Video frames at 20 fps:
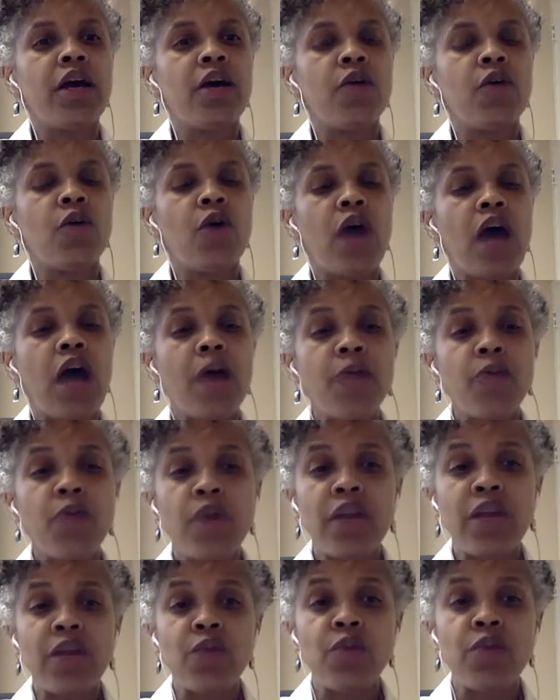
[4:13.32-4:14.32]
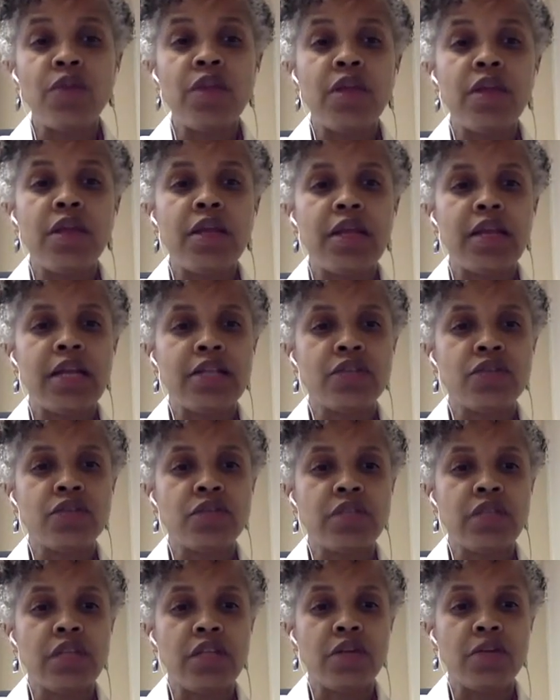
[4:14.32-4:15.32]
operating within an
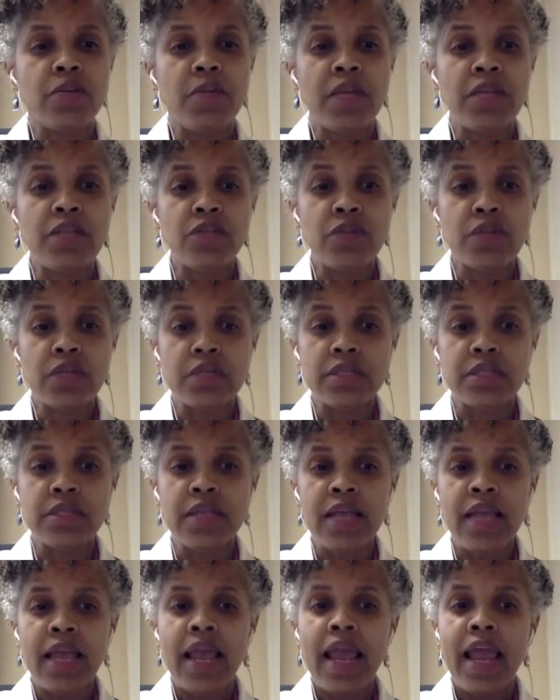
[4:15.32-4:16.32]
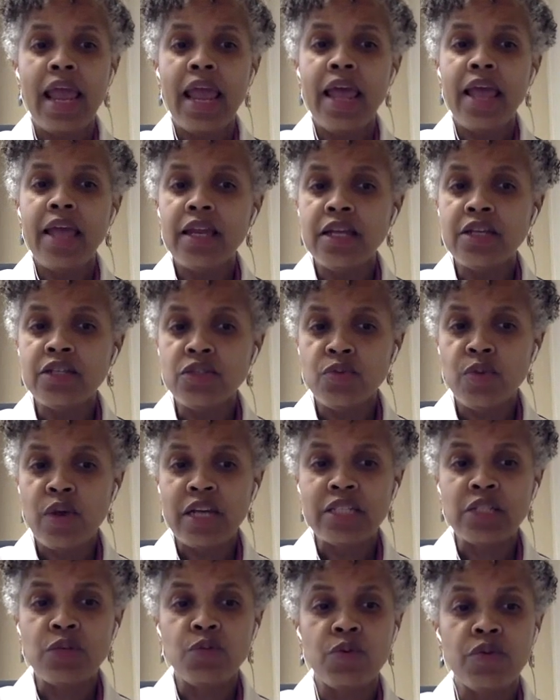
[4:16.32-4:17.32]
extracellular matrix and
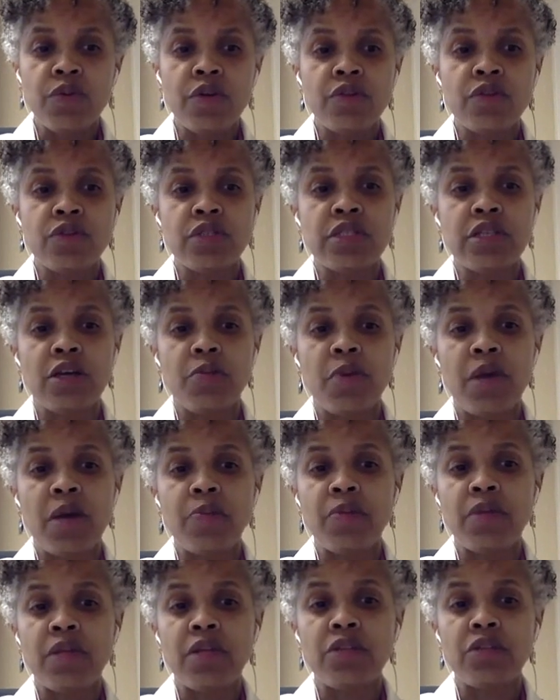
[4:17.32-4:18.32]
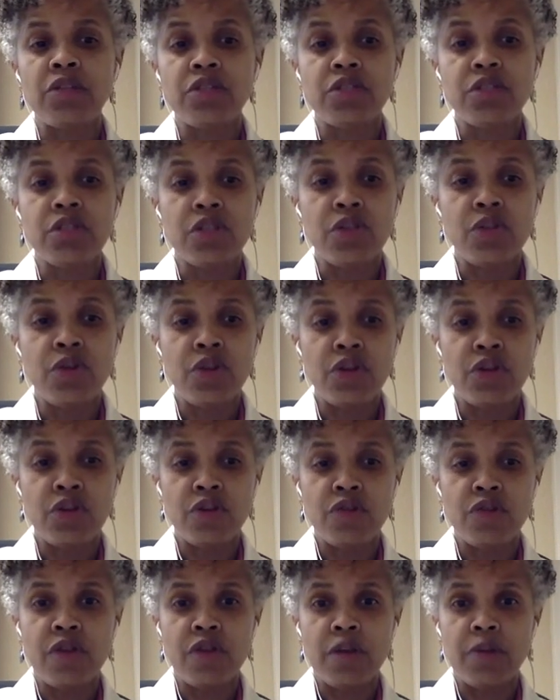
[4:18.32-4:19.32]
interacting with other cell populations, including
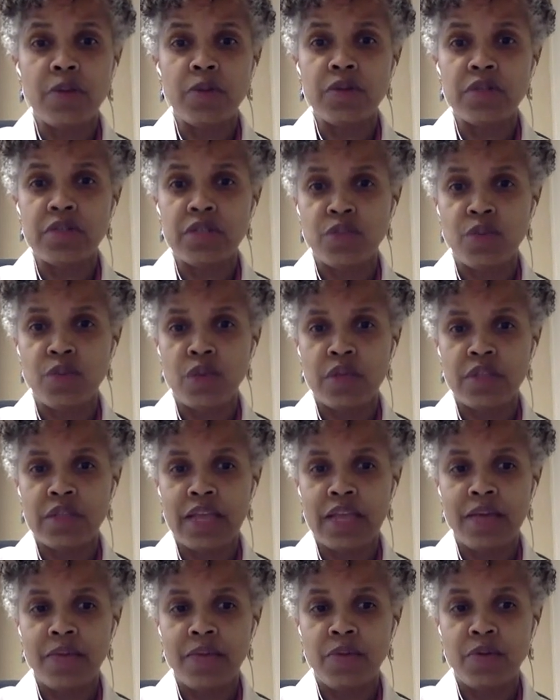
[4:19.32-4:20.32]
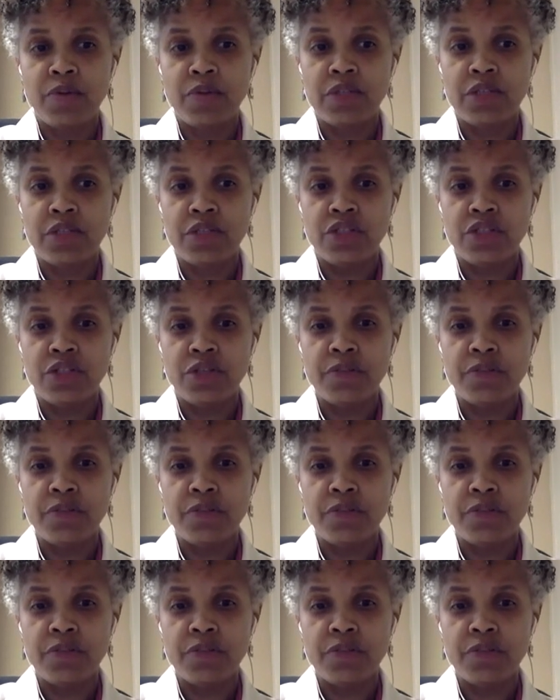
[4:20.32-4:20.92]
nerve fibers as well as adipose tissue.